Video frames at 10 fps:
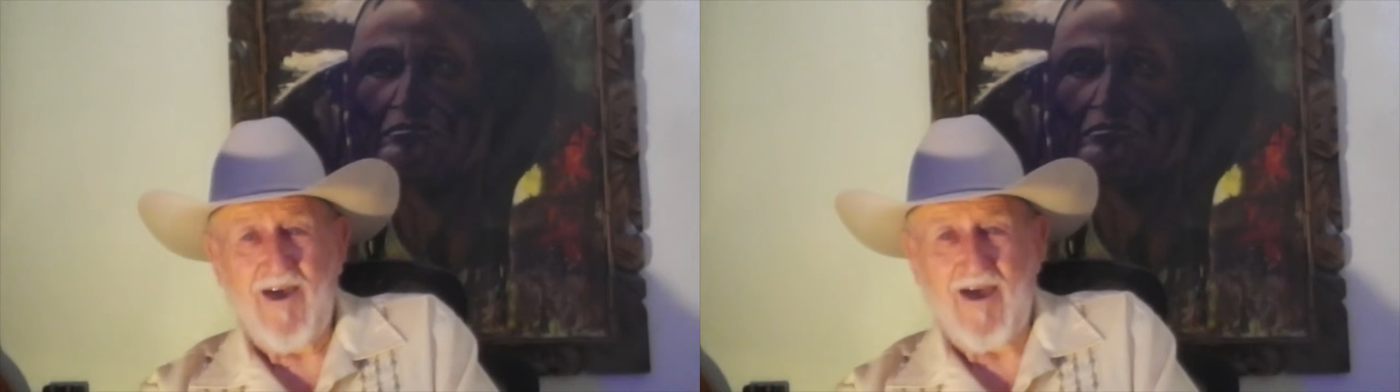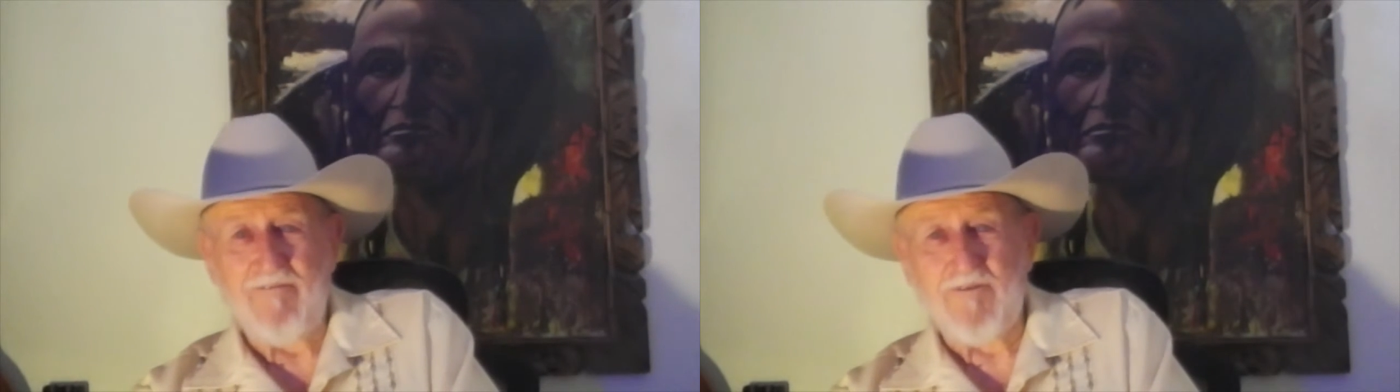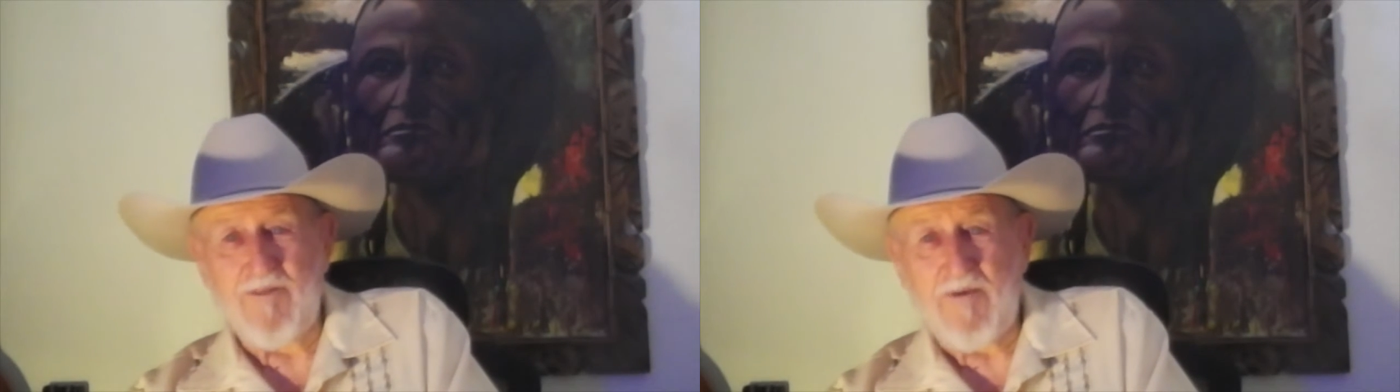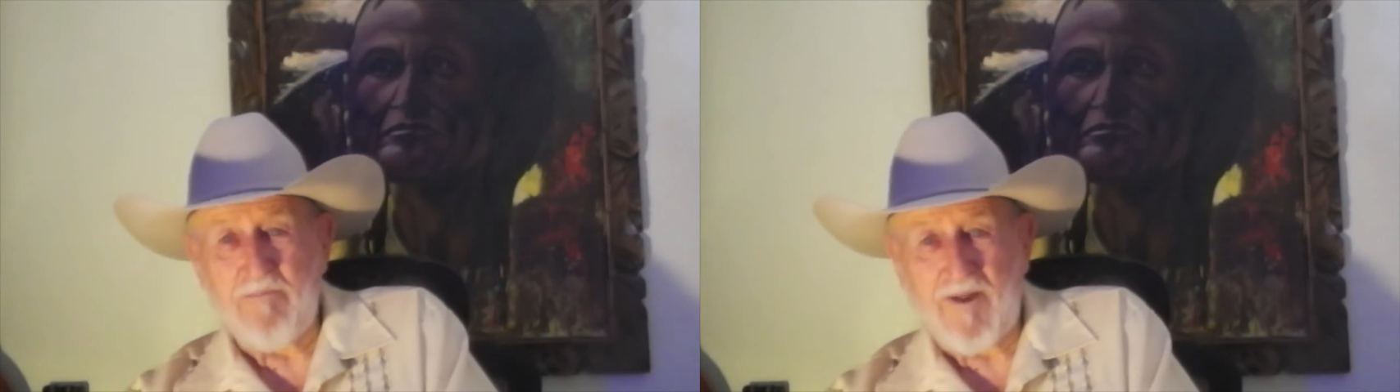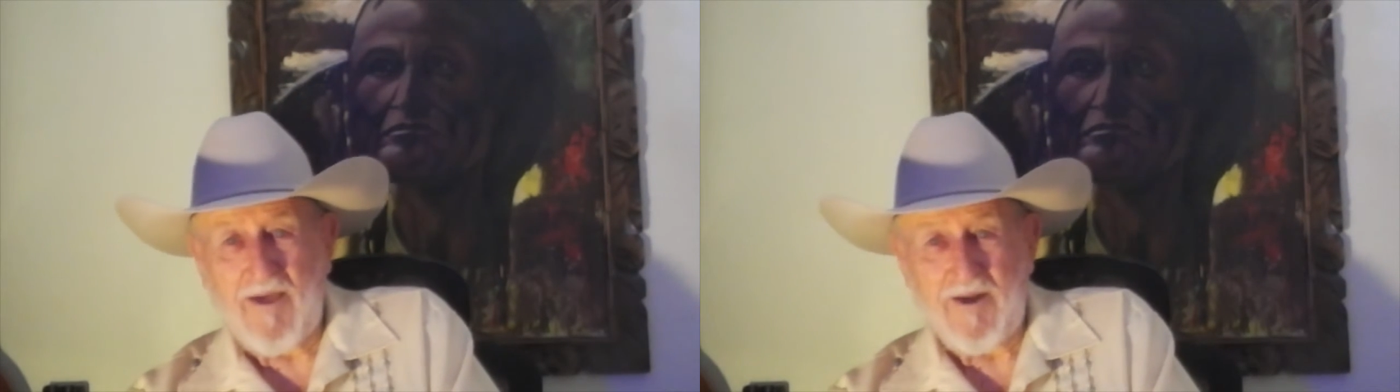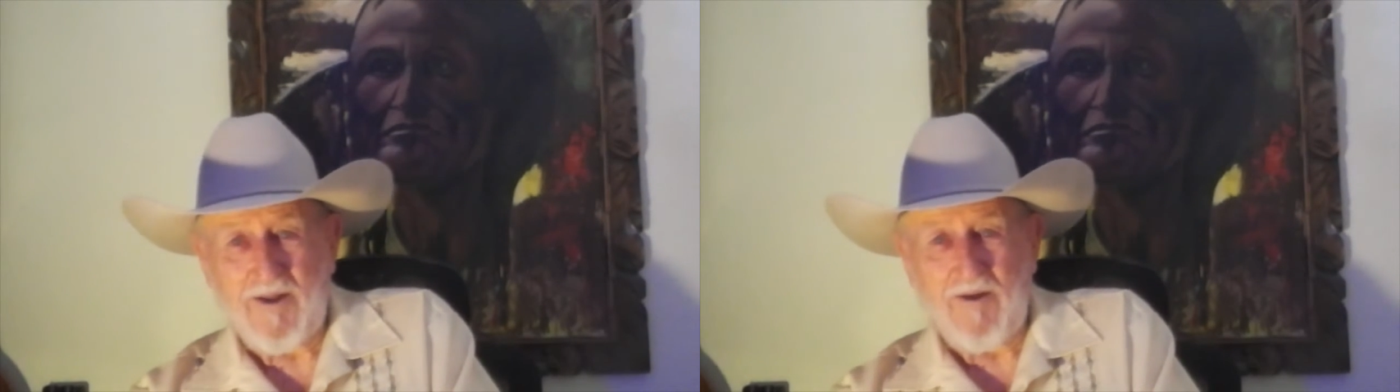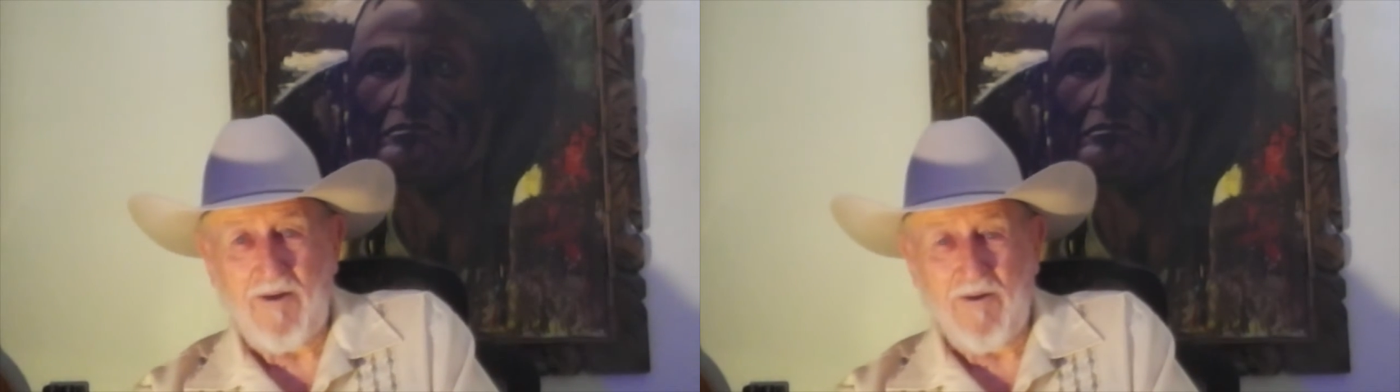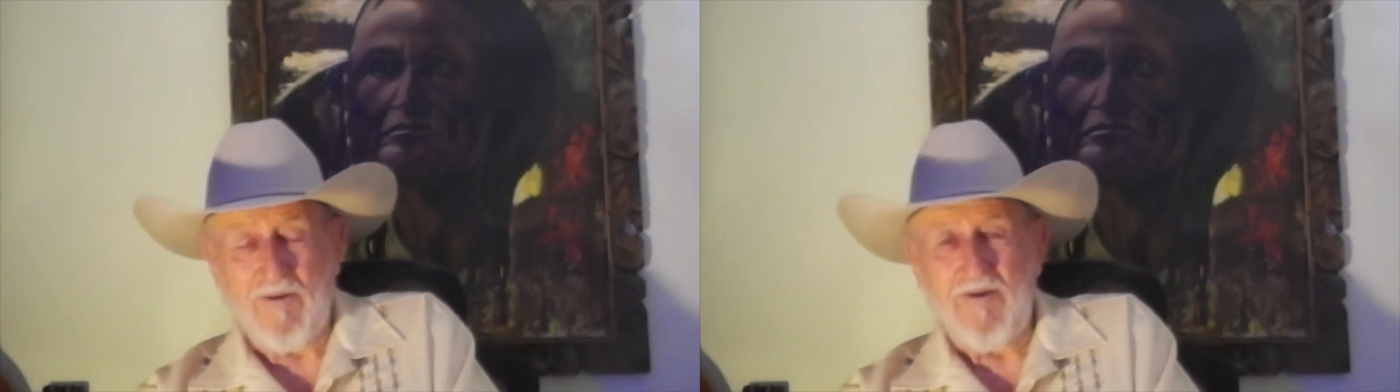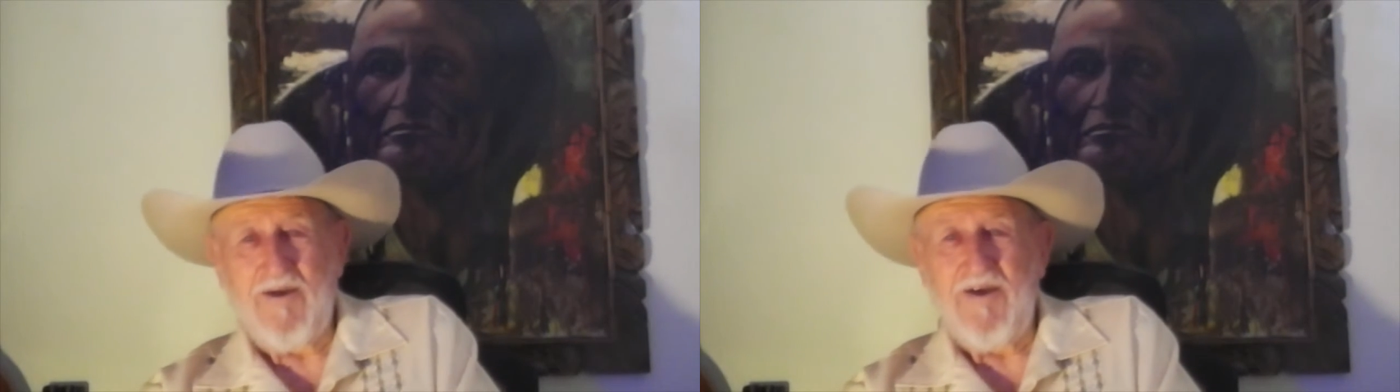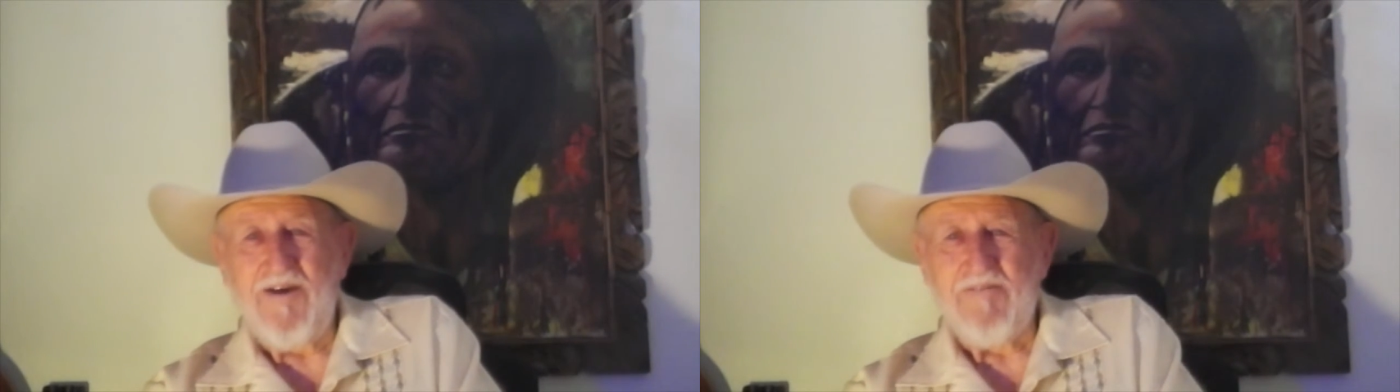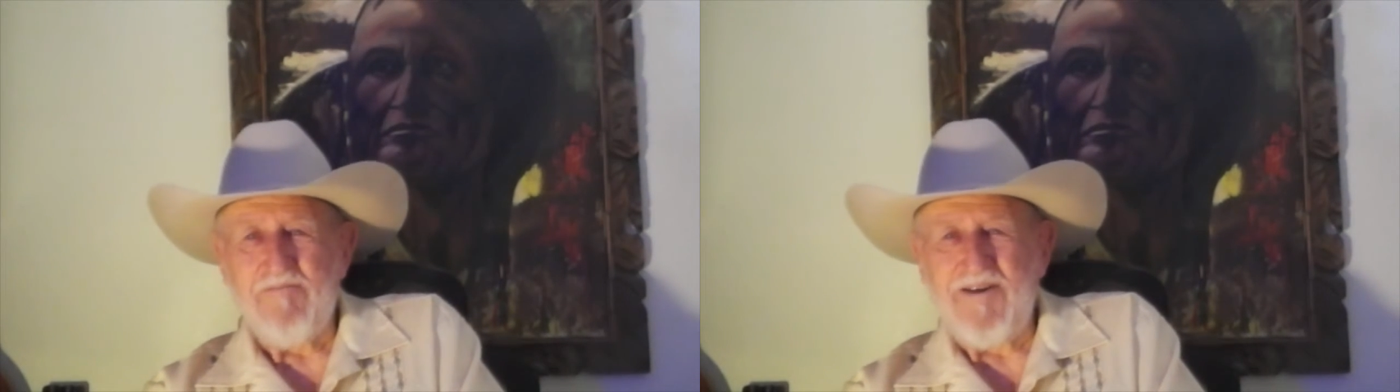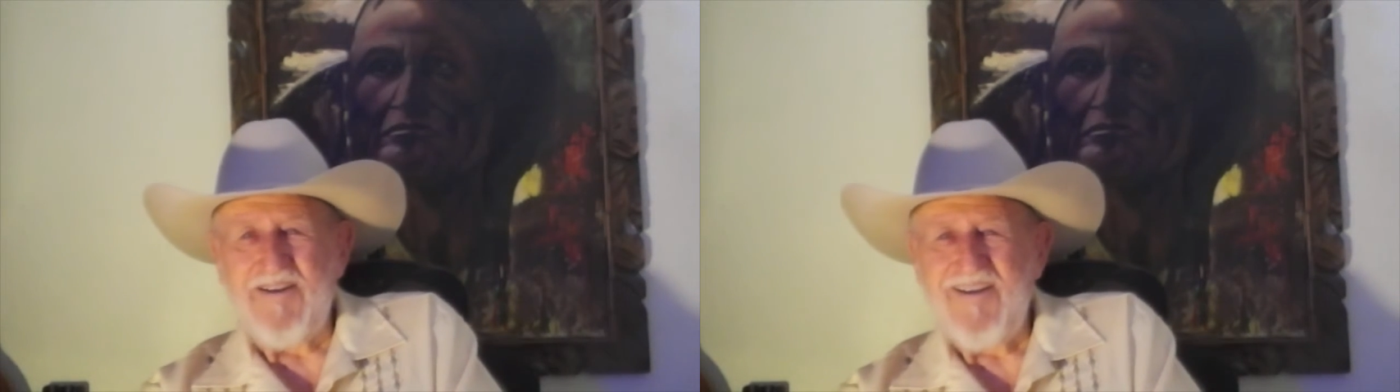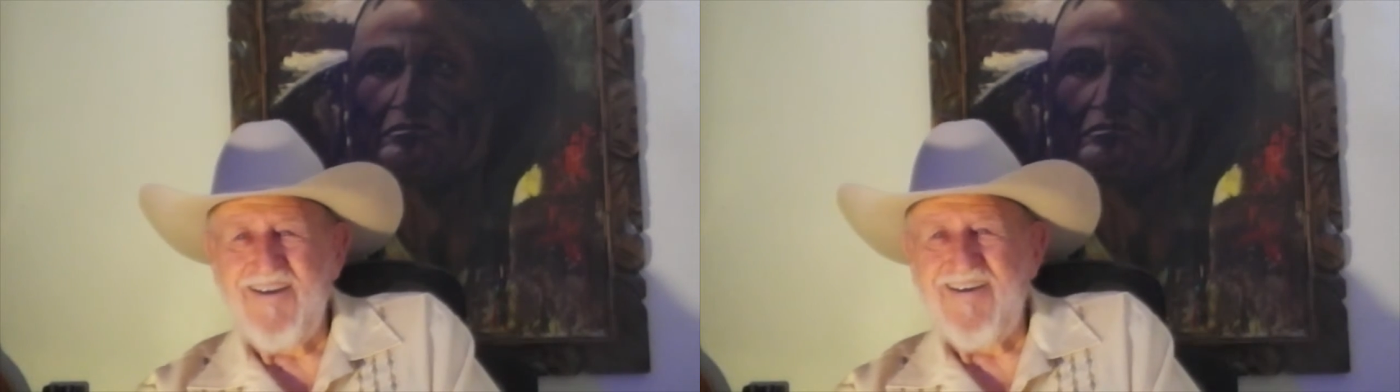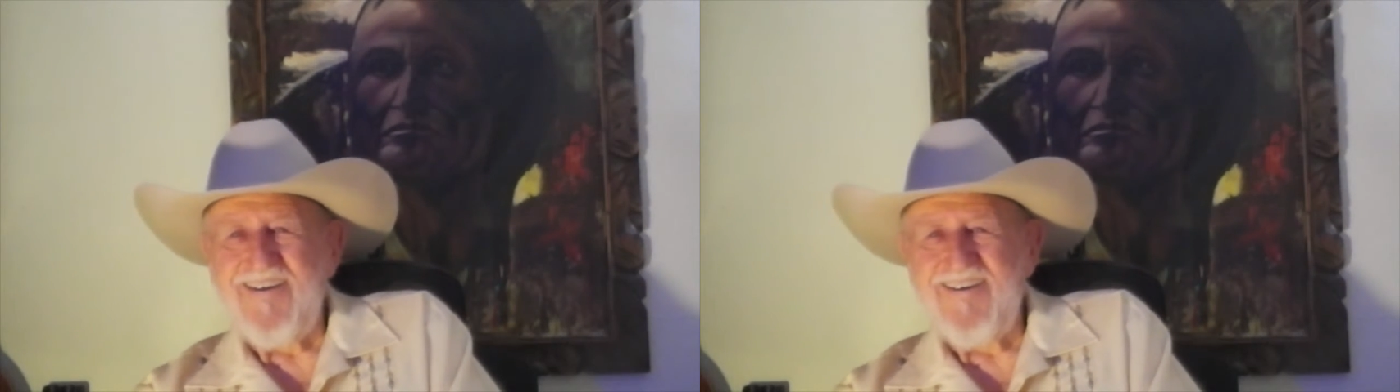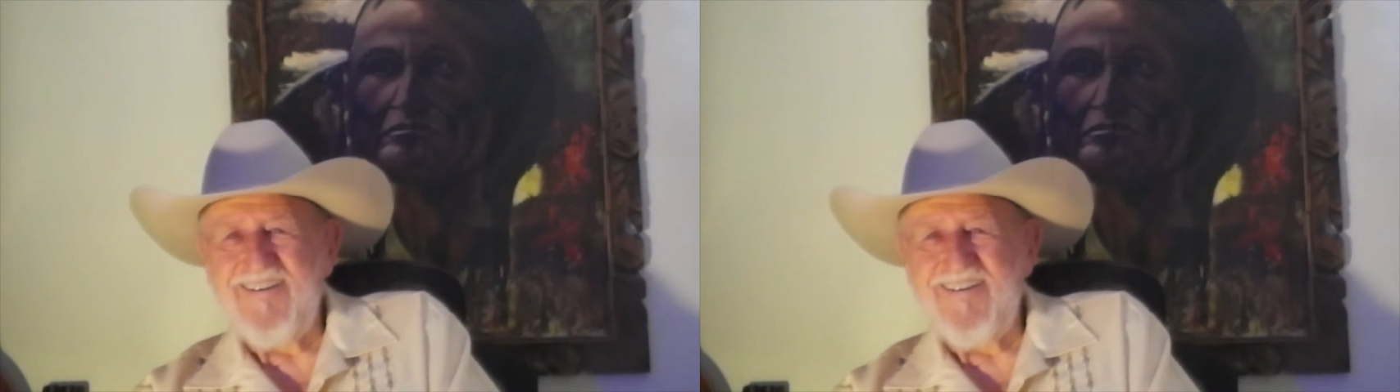after they play a little hard. But, you